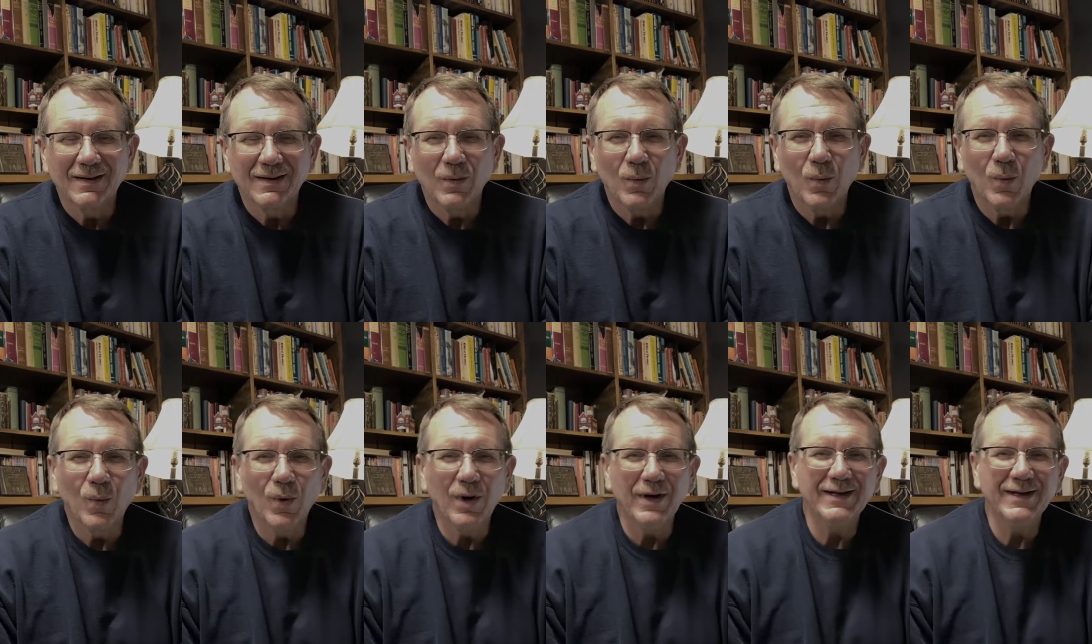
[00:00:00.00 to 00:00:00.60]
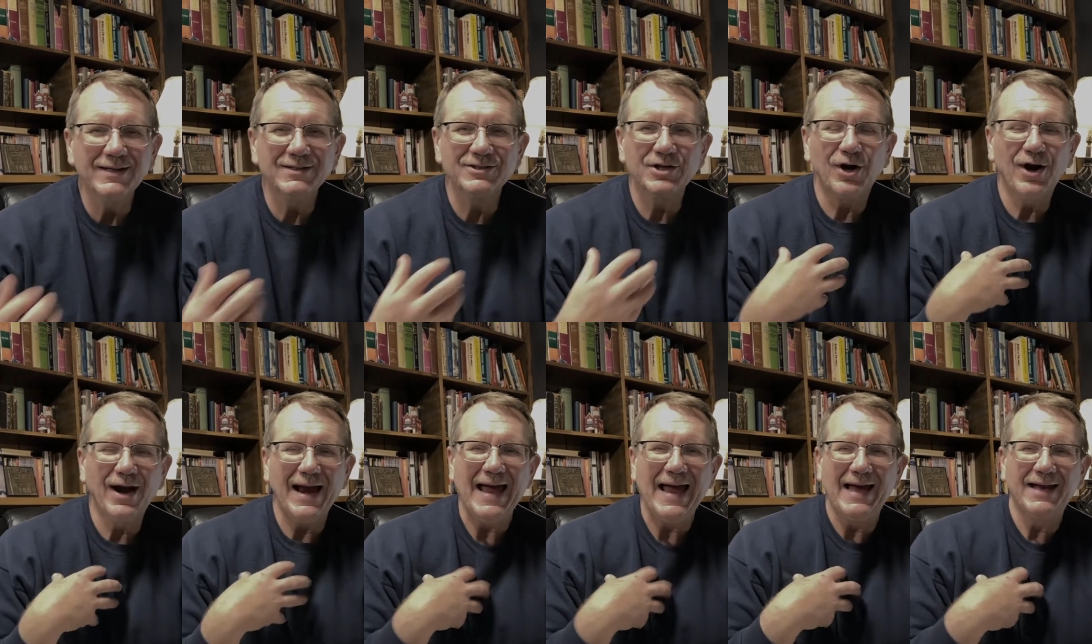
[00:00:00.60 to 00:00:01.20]
What is our
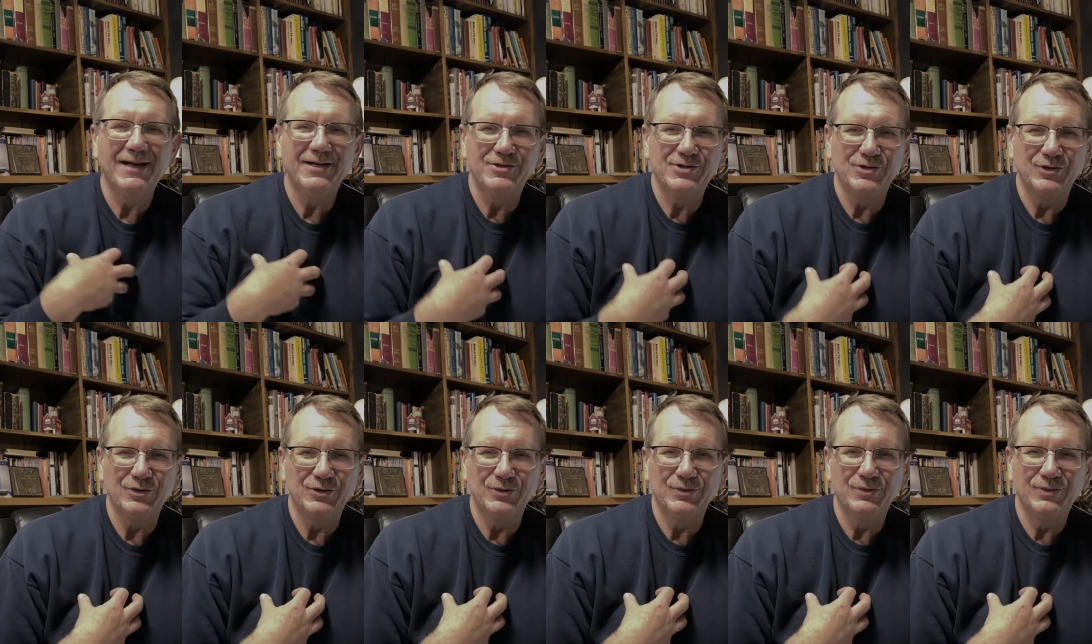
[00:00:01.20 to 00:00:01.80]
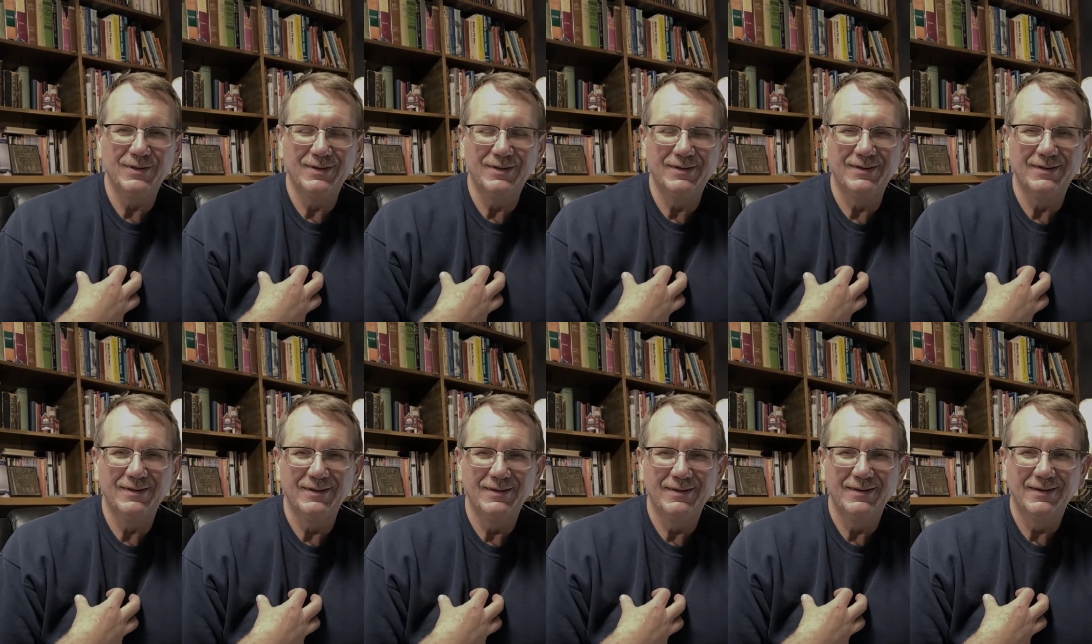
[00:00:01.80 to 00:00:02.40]
attitude
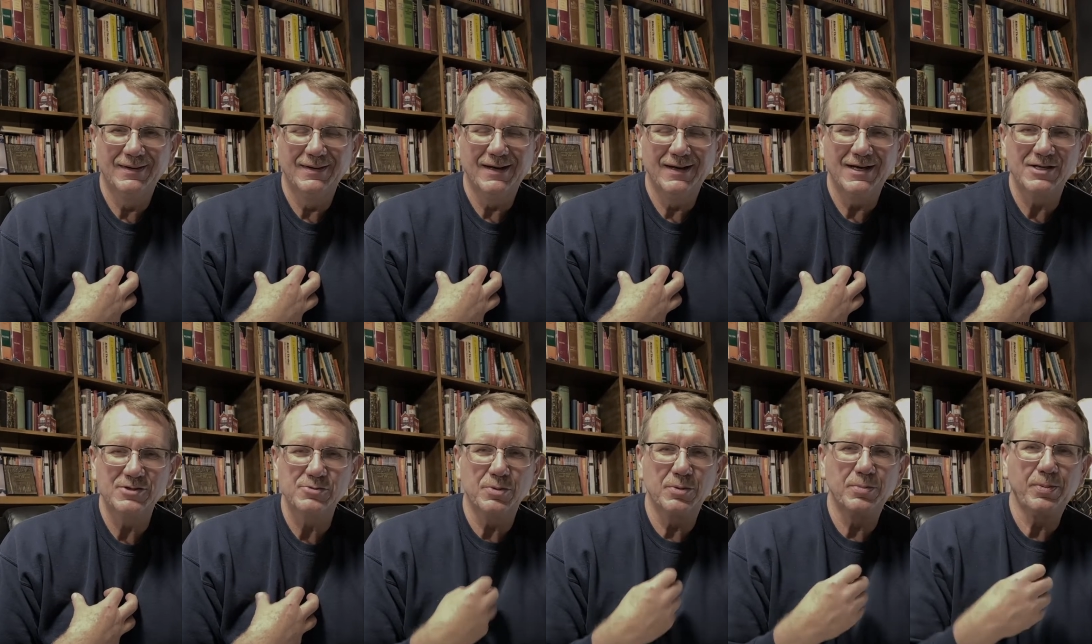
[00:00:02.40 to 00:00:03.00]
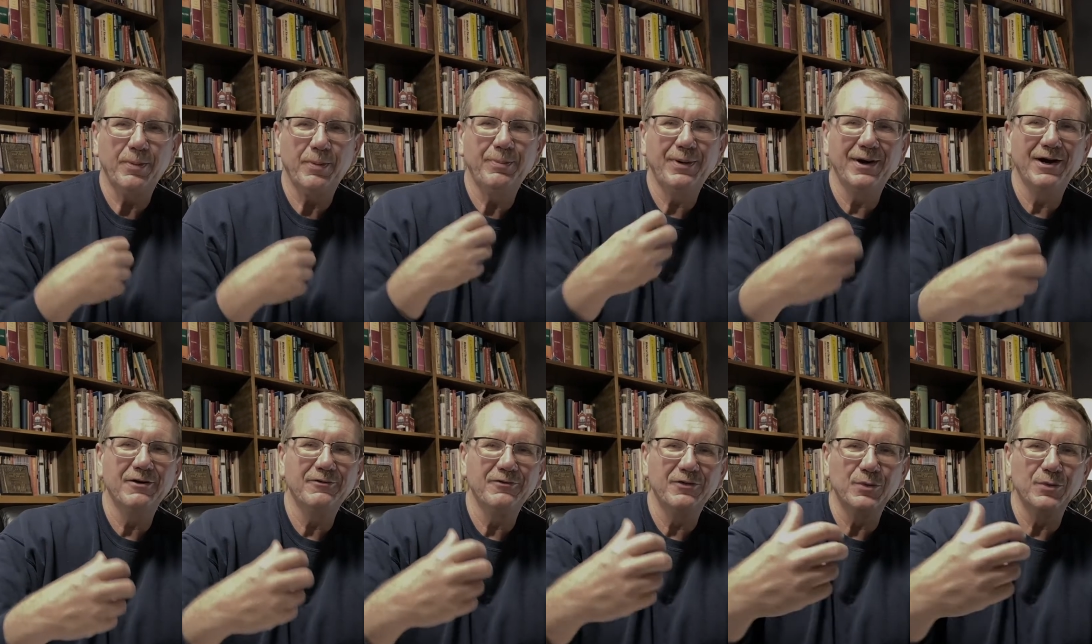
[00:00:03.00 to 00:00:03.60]
as we
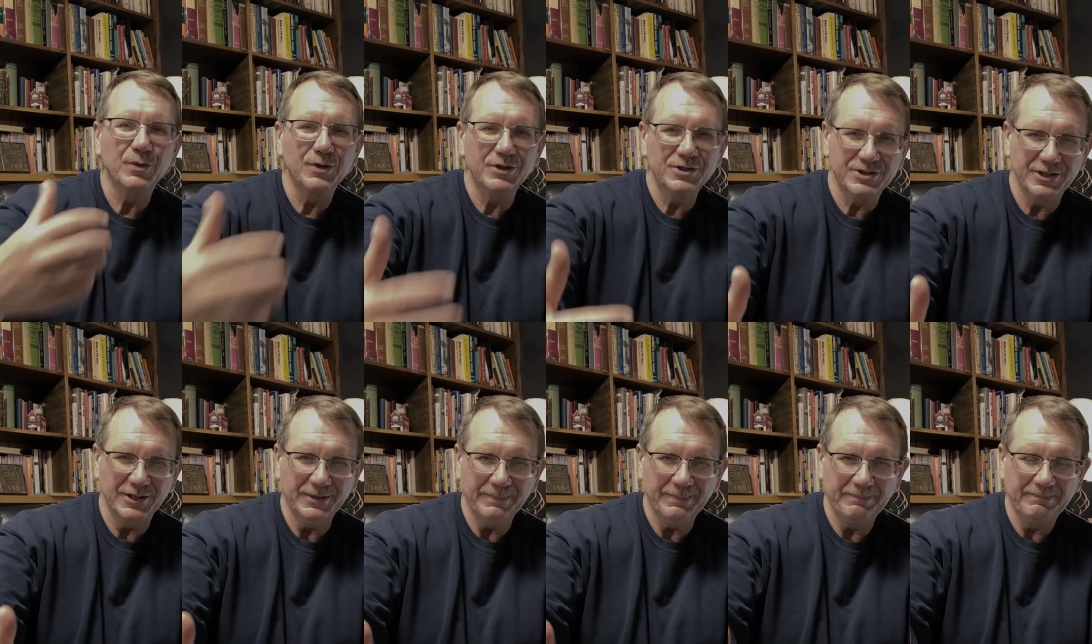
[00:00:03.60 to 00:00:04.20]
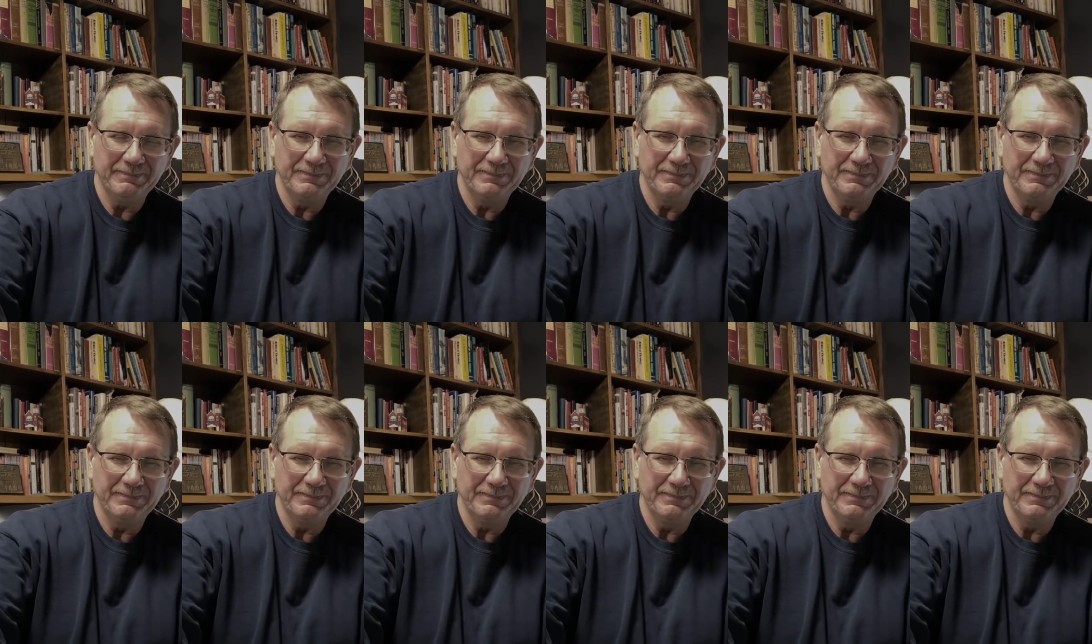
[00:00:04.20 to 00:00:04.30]
prepare for worship?